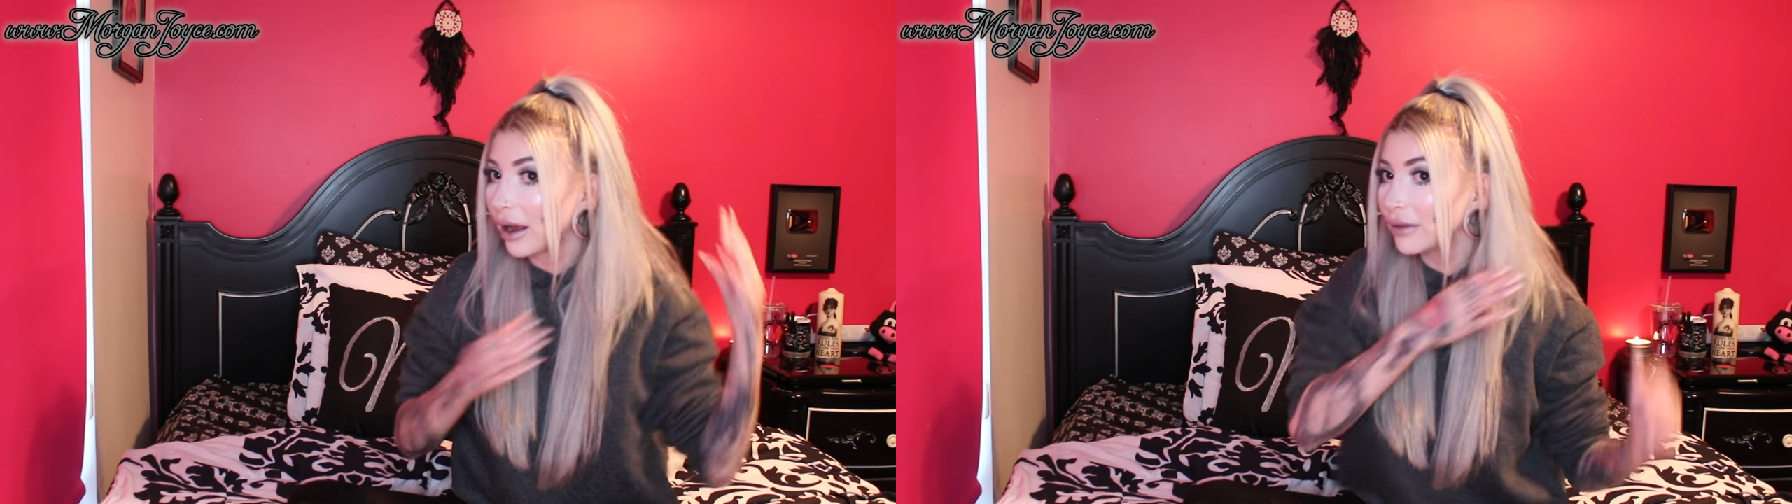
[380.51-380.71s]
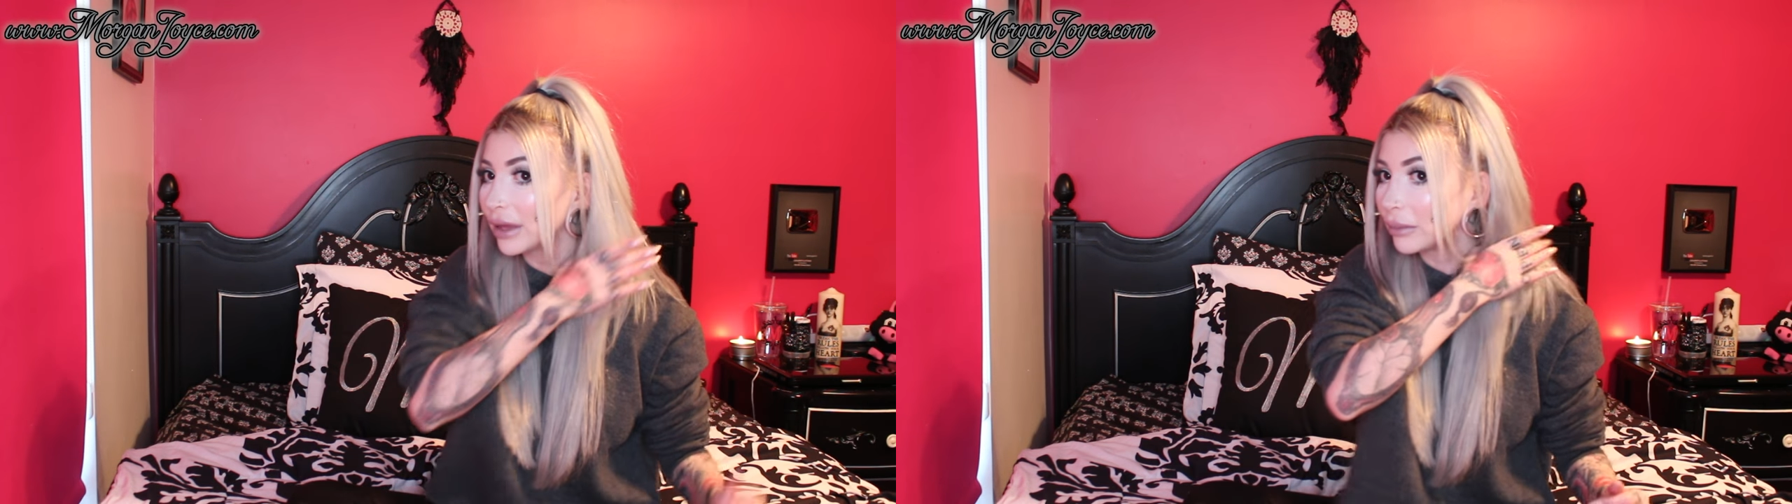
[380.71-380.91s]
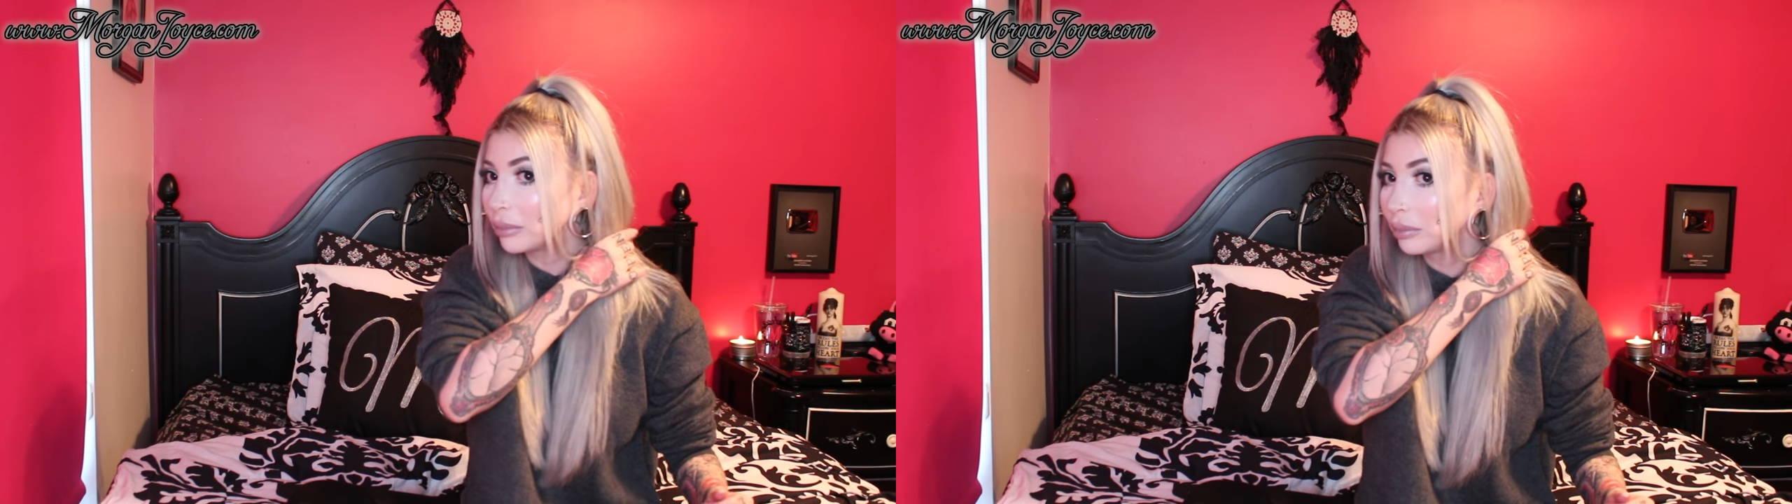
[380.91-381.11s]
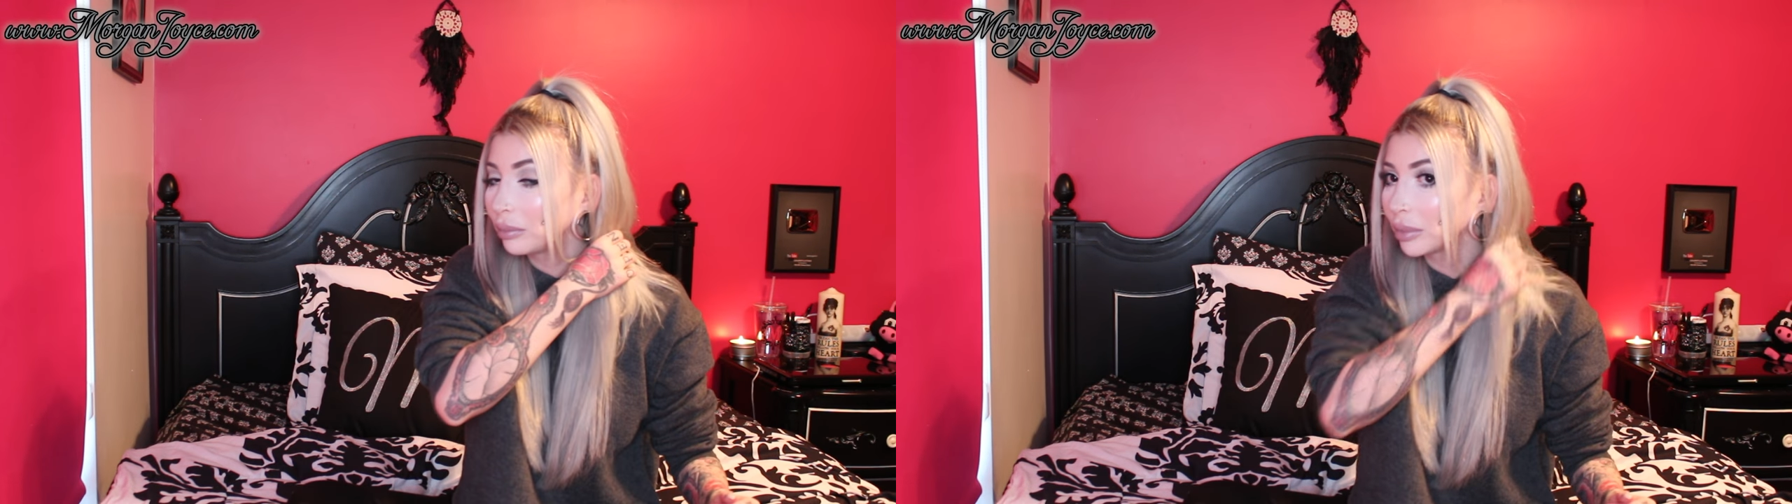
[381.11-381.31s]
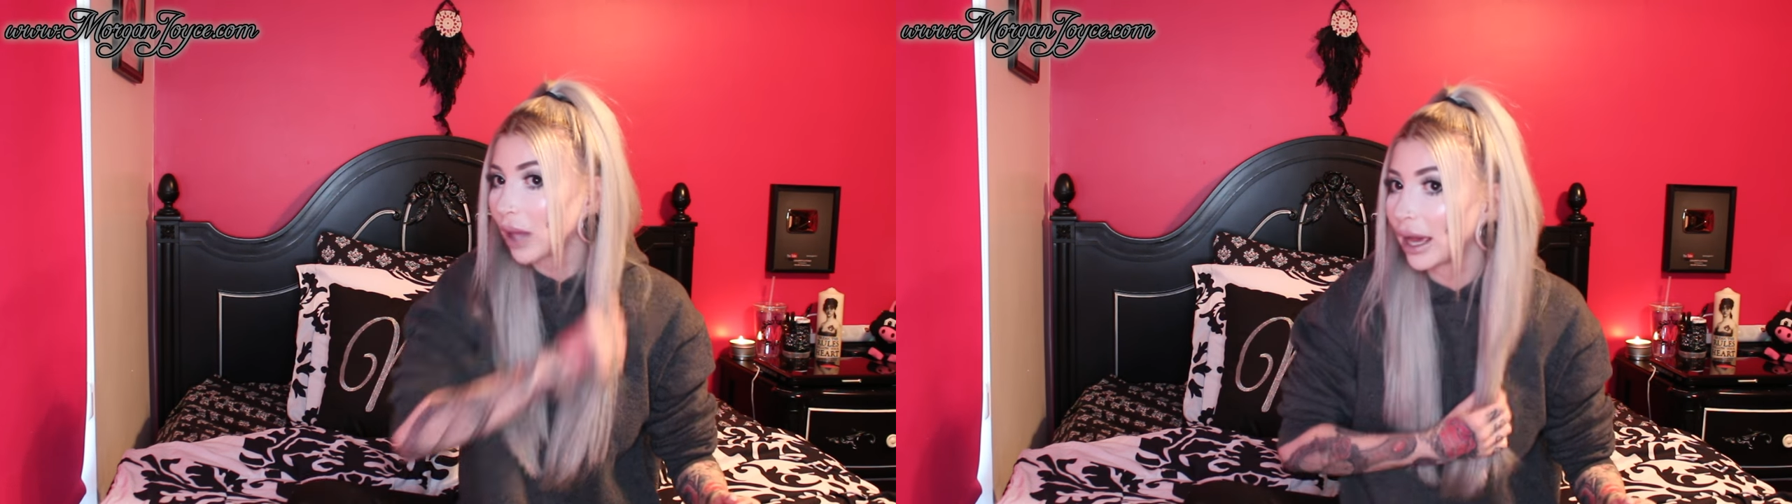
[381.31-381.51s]
and then
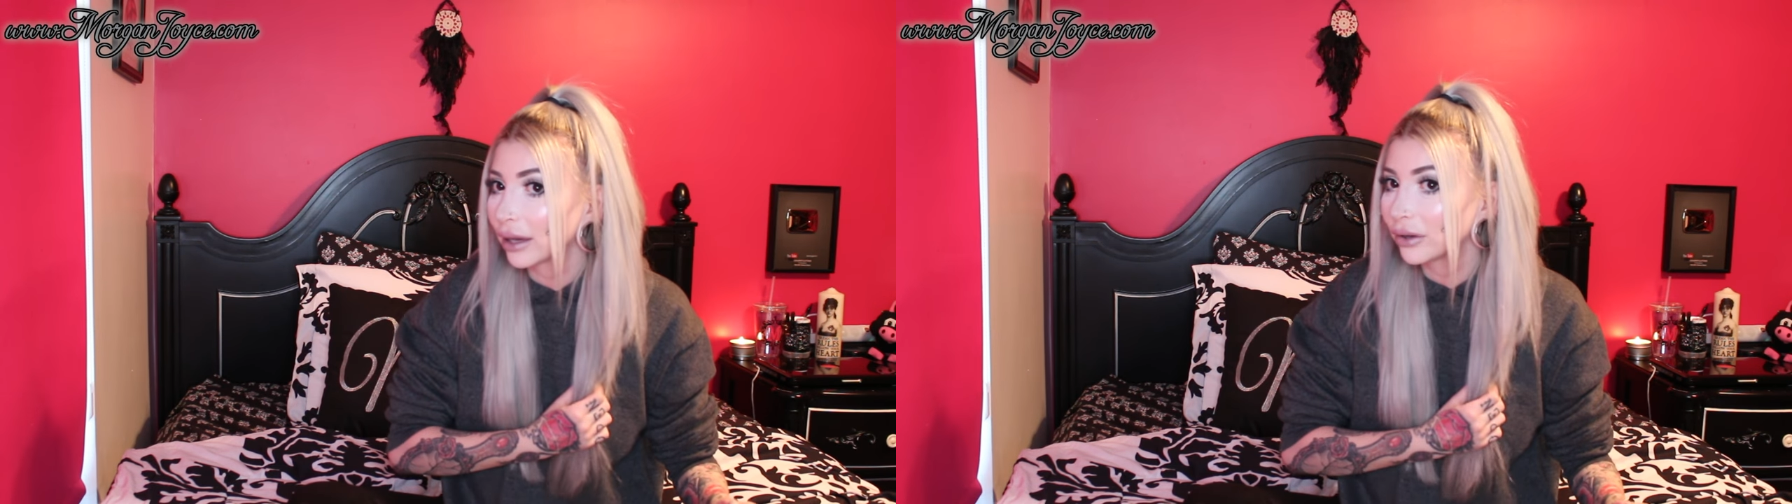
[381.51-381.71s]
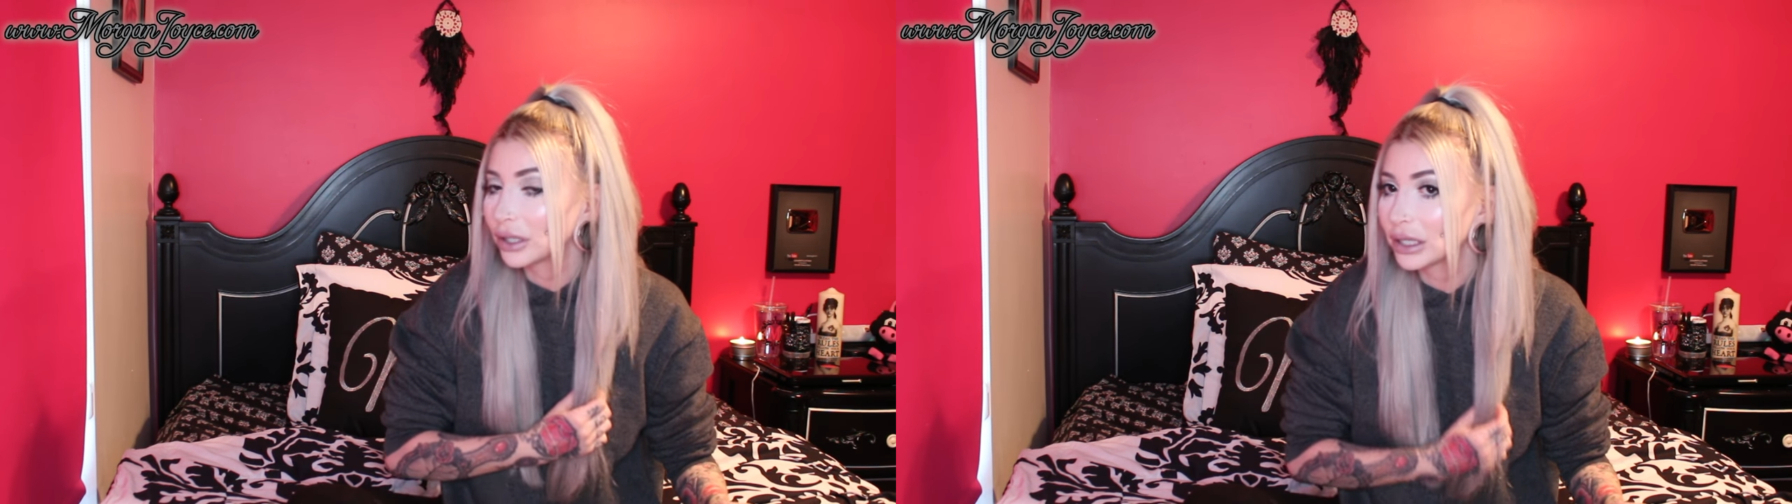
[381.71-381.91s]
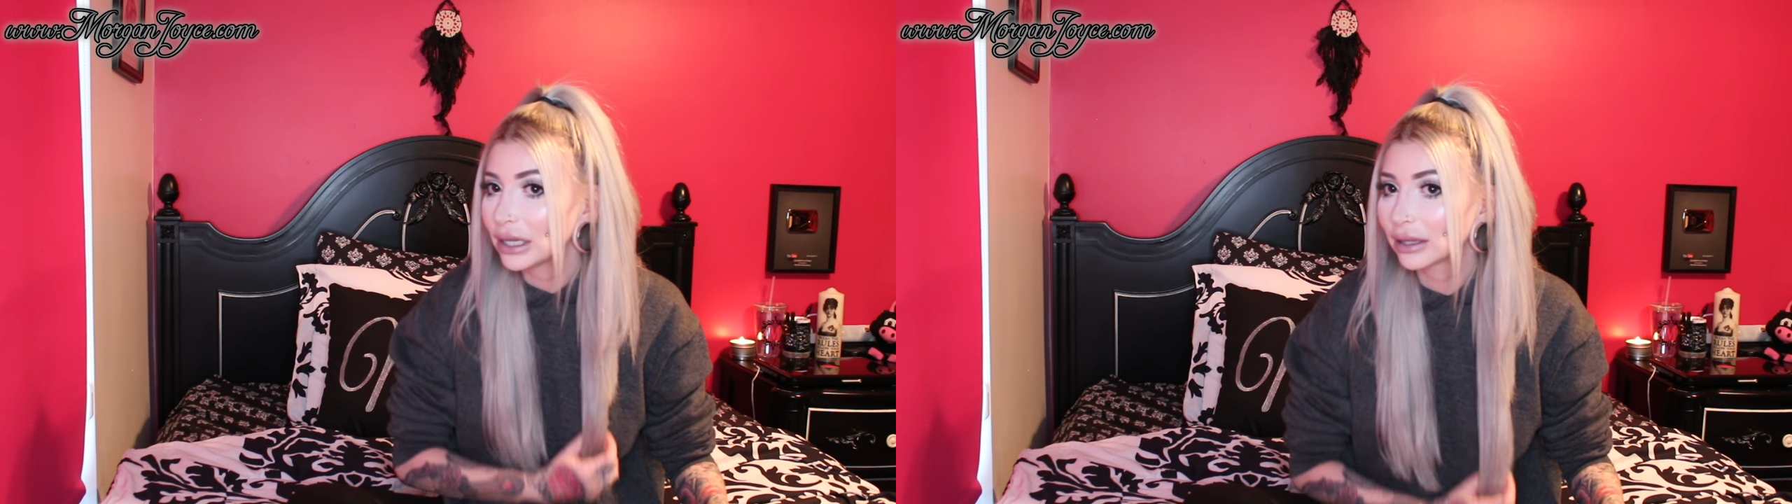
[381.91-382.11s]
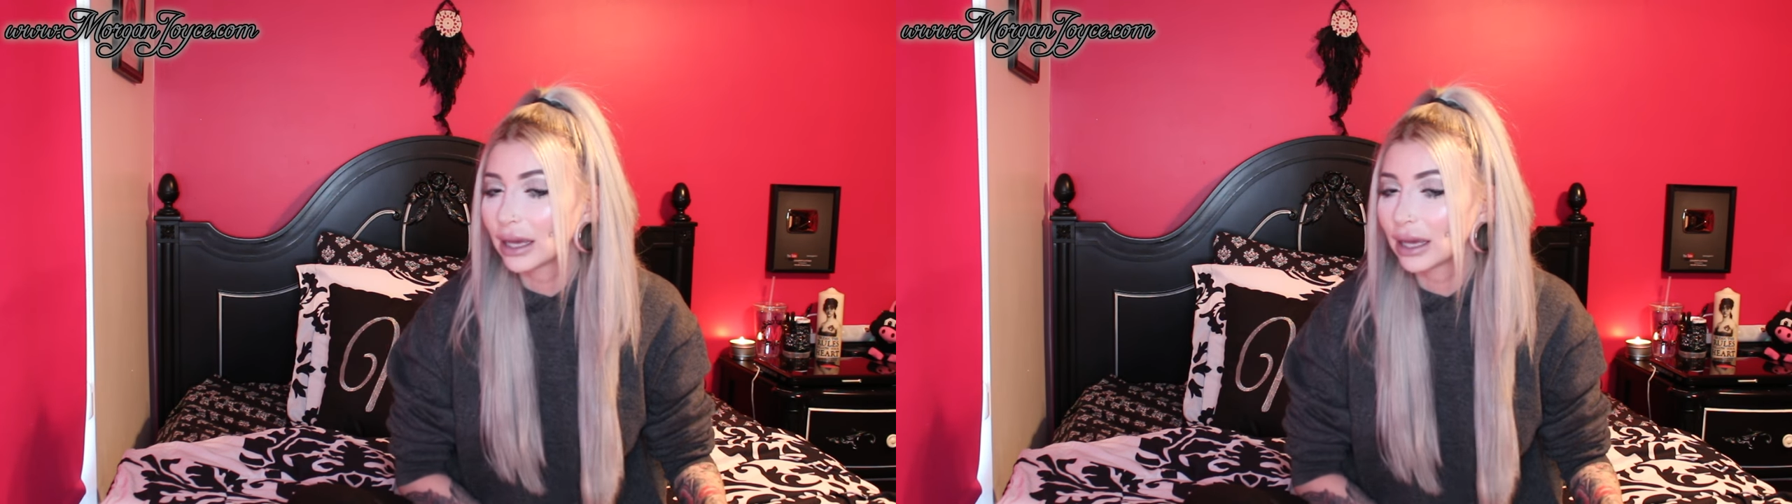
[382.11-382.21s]
black underneath.